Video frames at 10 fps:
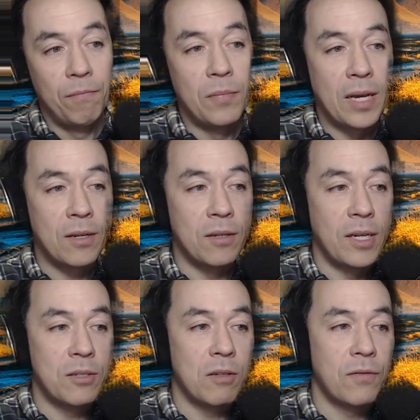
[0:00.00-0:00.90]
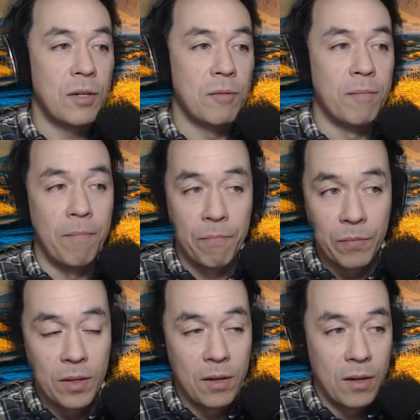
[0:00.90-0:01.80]
I couldn't answer the phone.
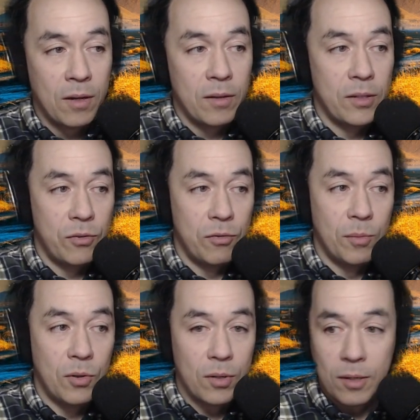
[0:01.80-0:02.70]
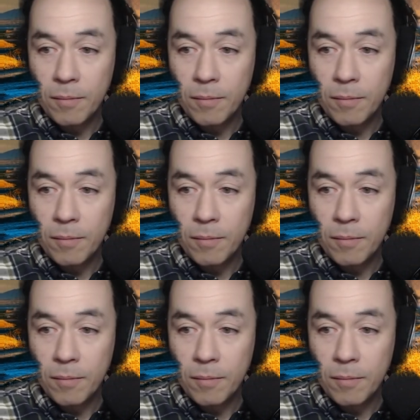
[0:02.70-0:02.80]
Let's do more.